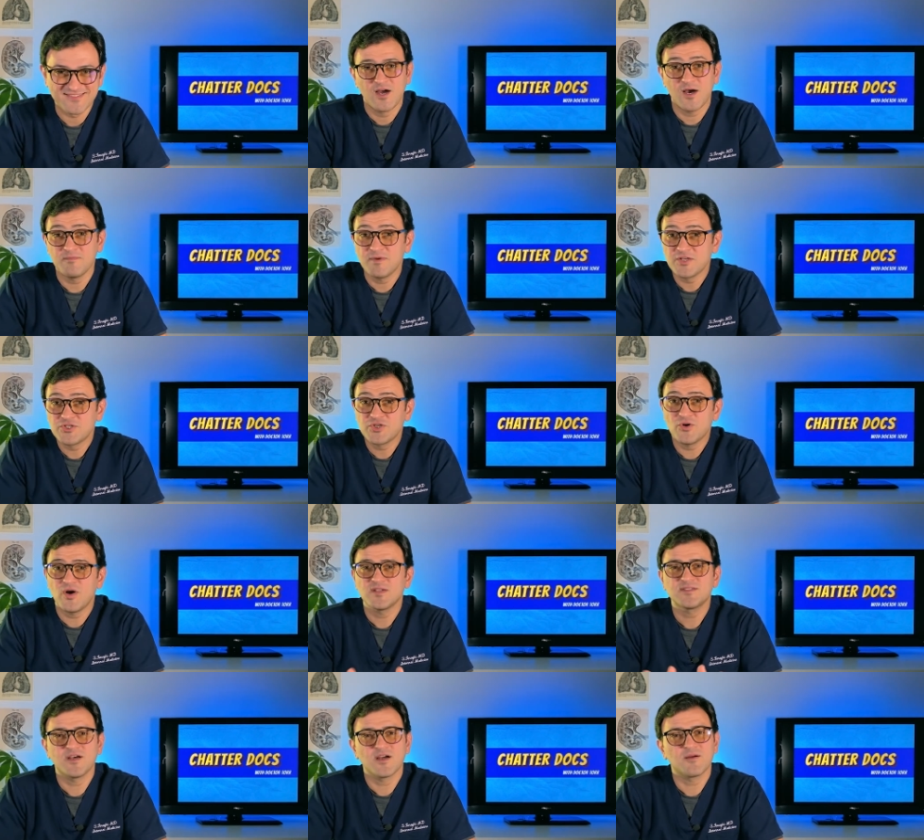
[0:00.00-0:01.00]
On my show, I
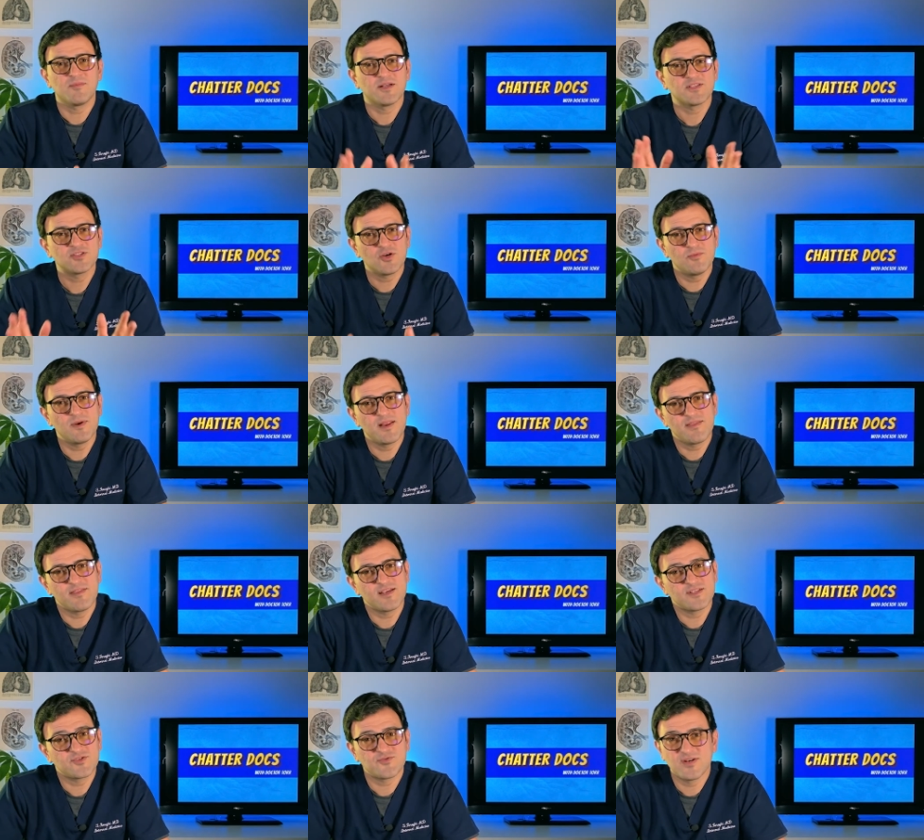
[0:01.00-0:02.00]
talk about so many
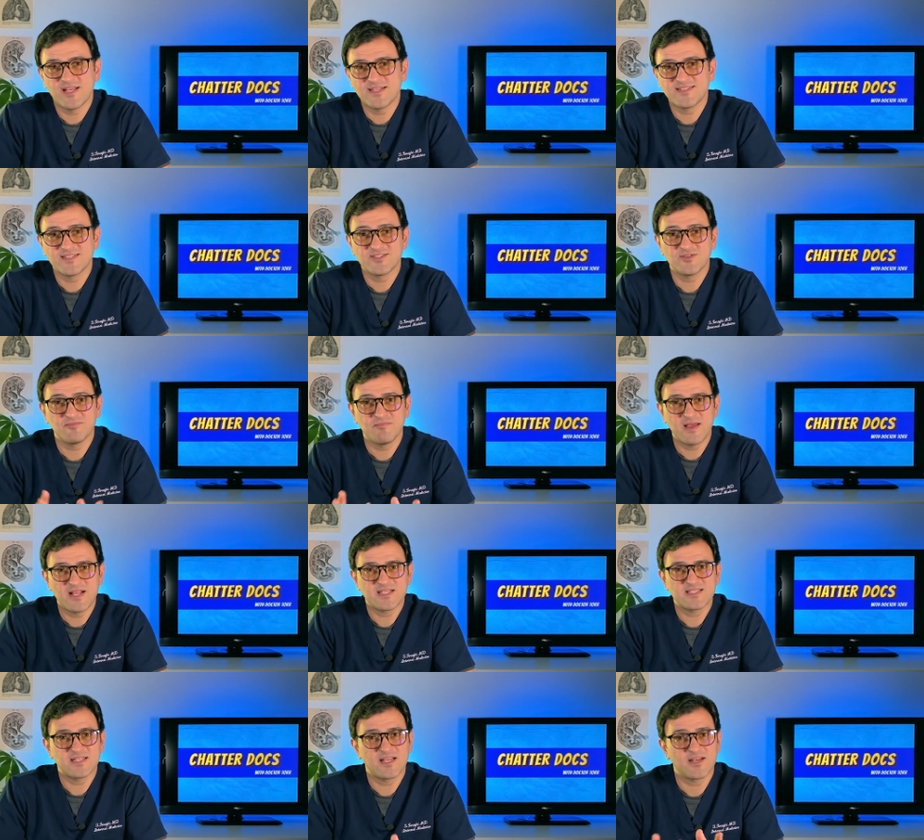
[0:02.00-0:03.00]
things related to
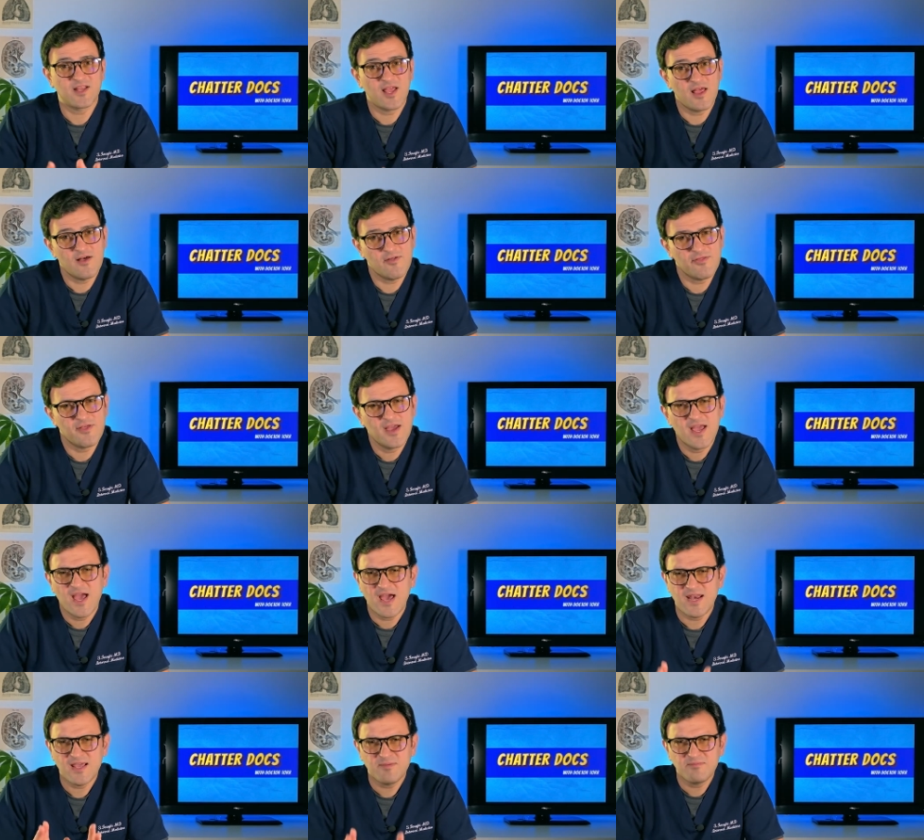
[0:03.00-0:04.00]
medicine and health,
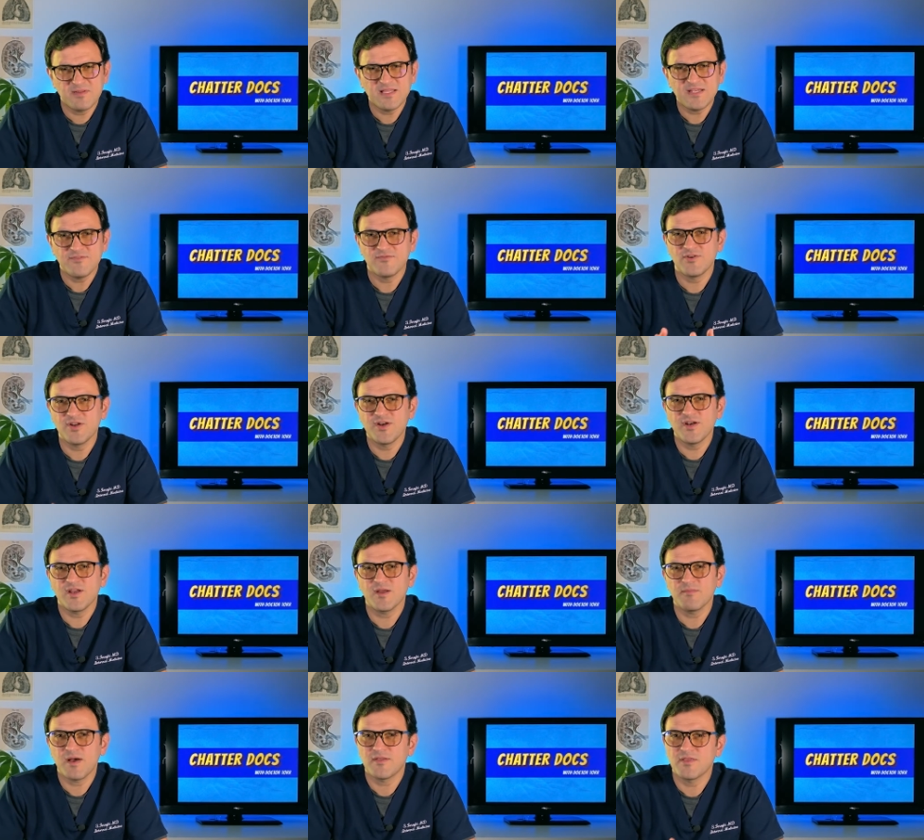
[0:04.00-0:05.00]
and I believe learning
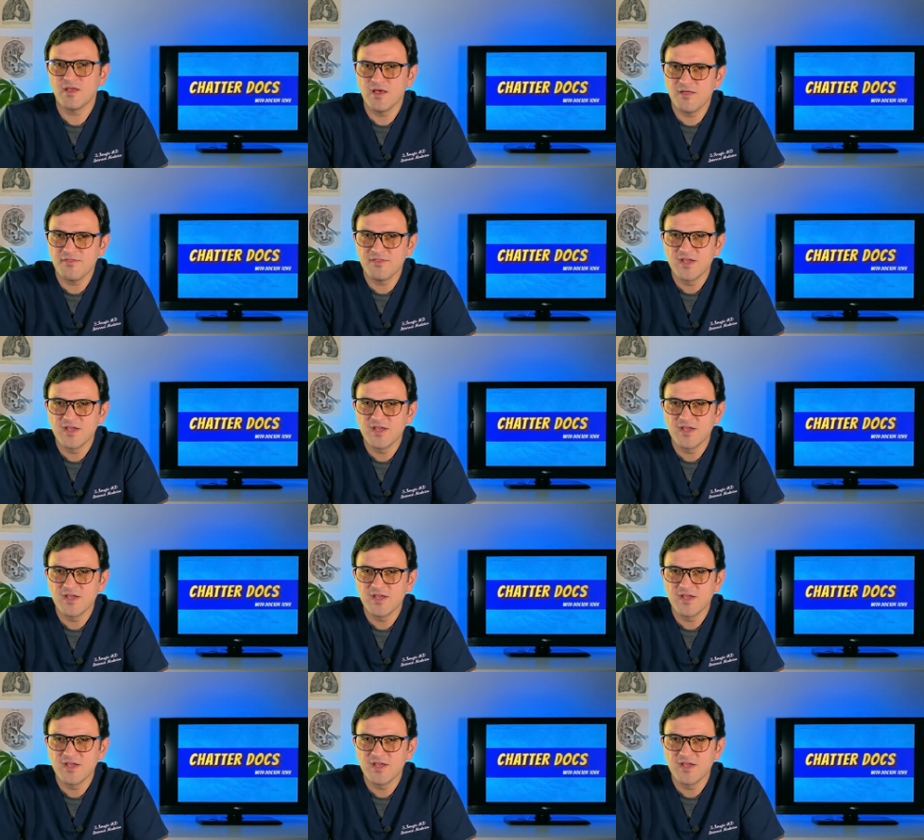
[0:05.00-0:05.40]
about health